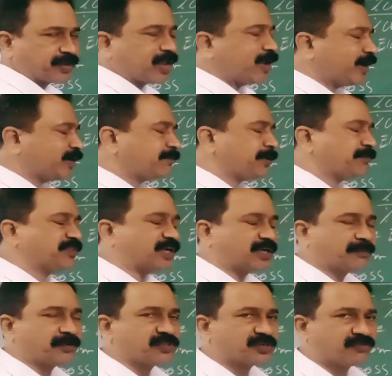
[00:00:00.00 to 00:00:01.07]
It may be
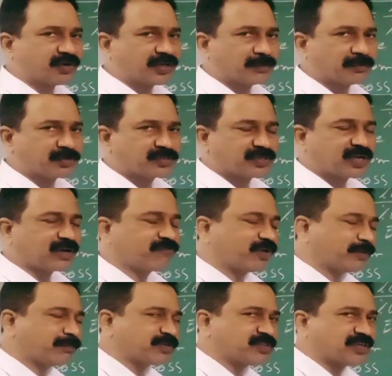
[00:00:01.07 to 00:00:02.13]
30%, 40% or
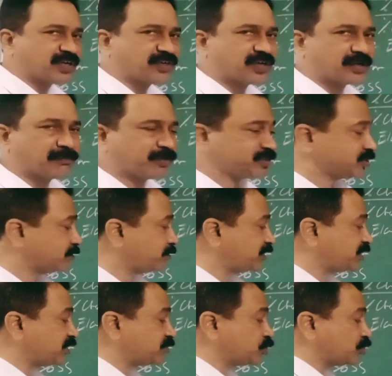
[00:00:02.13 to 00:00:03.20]
5% or 10%, but
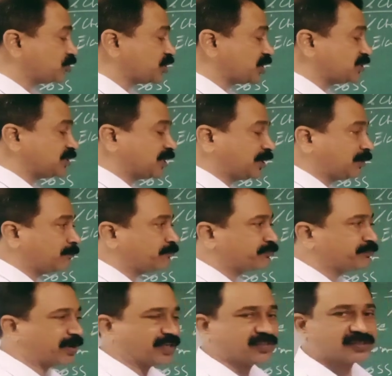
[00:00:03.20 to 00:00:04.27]
there is no change in the
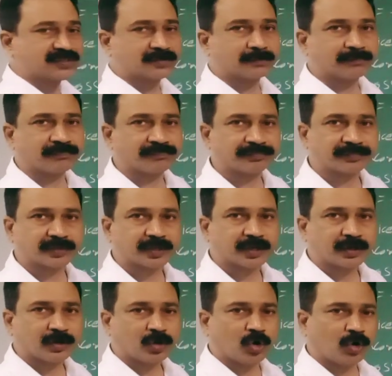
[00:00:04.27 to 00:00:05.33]
price.
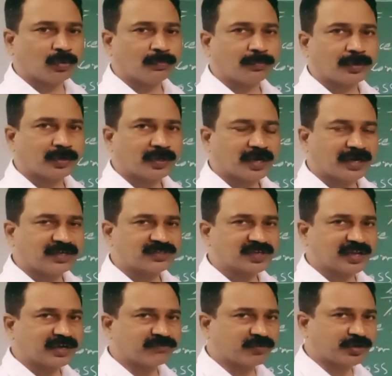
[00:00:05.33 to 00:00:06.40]
Hope it is
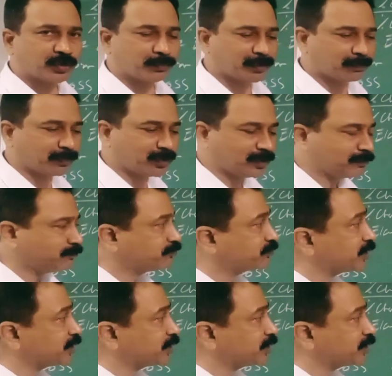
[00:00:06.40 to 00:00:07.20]
clear for you people.